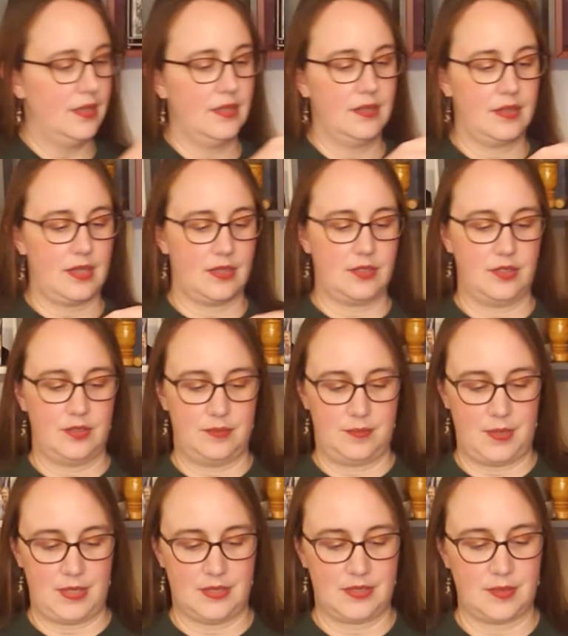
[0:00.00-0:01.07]
that could
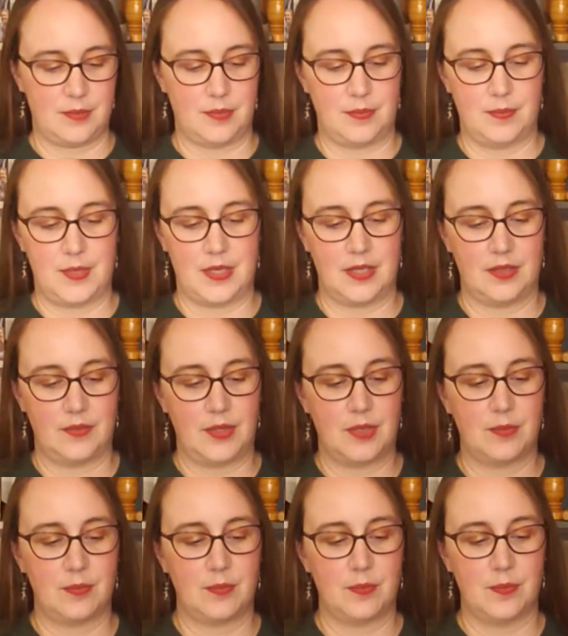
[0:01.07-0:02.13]
be they would
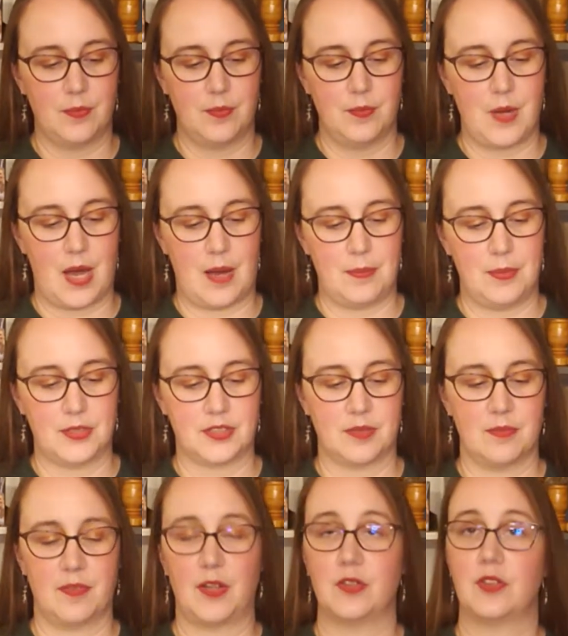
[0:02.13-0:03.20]
put
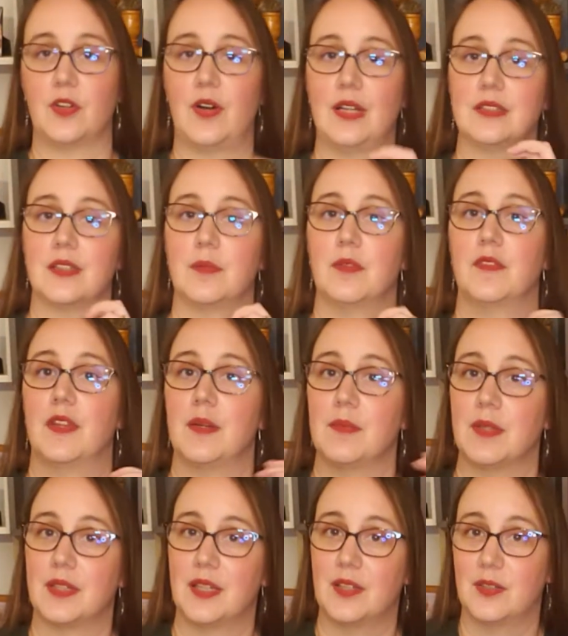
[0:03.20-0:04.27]
some Velcro on some of them,
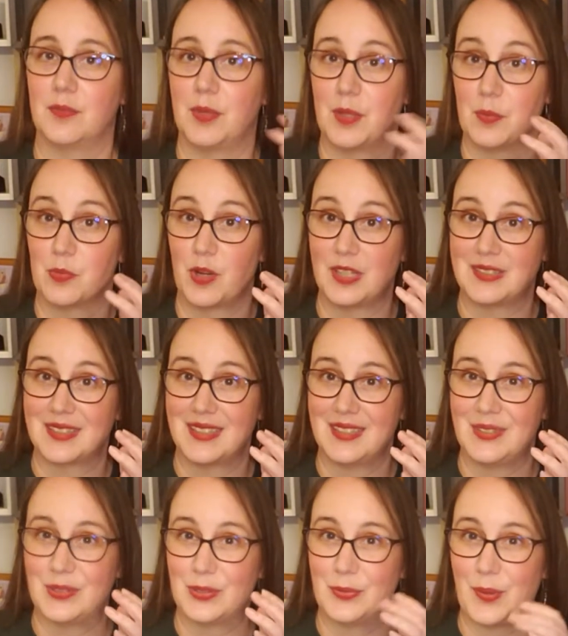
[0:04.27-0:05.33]
that they could be a bracelet
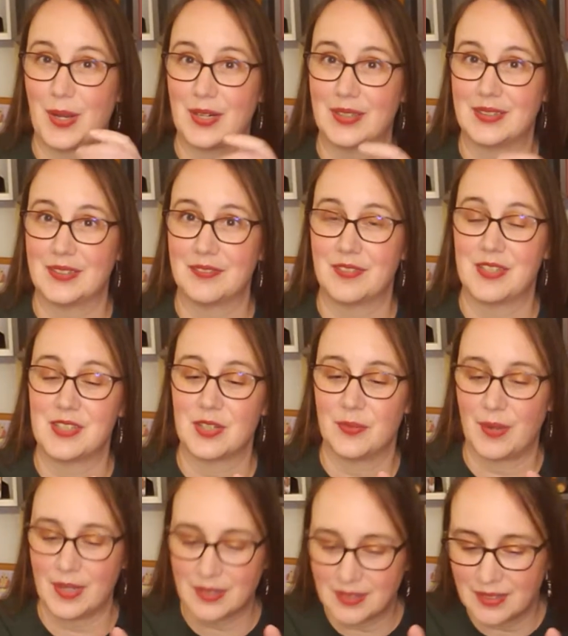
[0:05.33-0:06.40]
you could wear to fidget
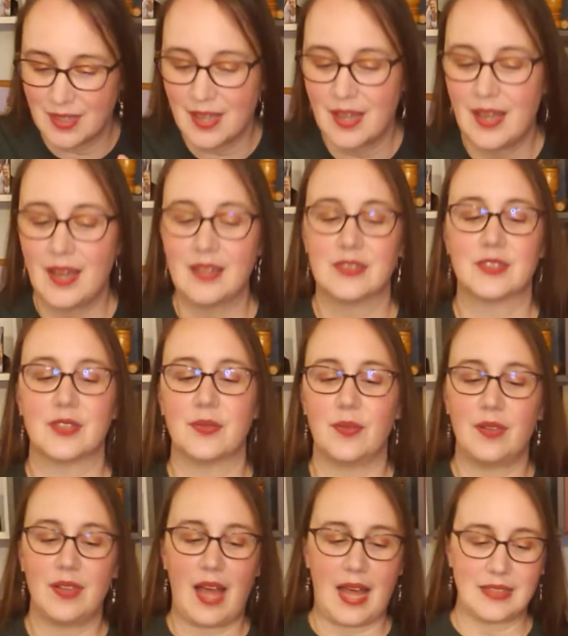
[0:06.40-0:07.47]
with. So
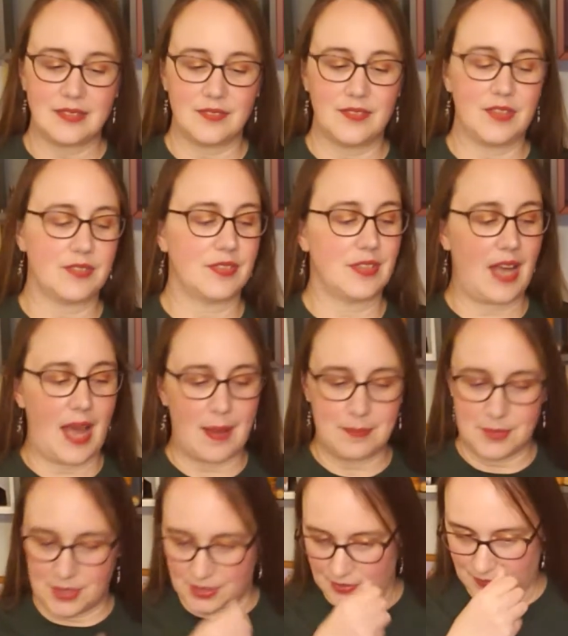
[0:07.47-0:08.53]
lots of different
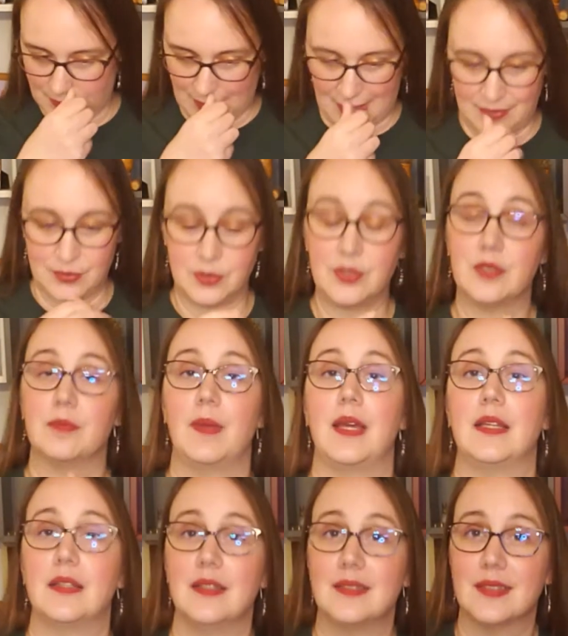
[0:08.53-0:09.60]
options for how you could
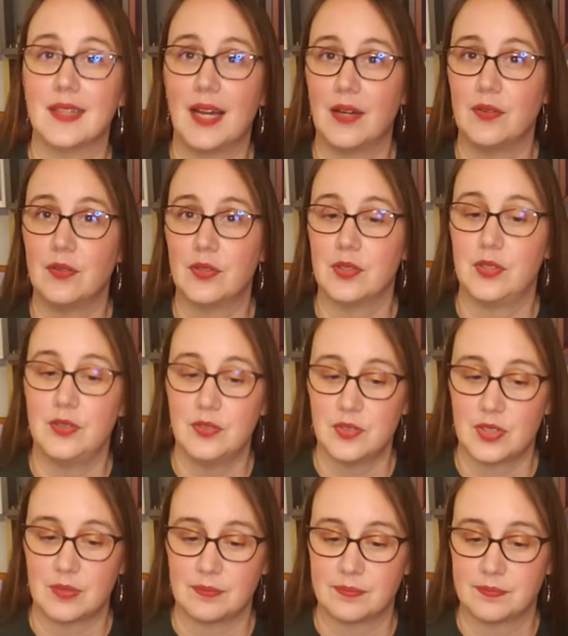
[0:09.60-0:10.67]
make these and how you could use
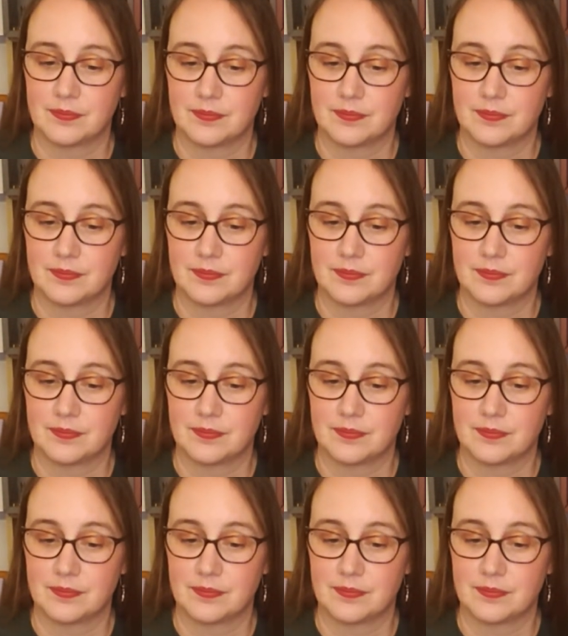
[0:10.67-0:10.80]
them.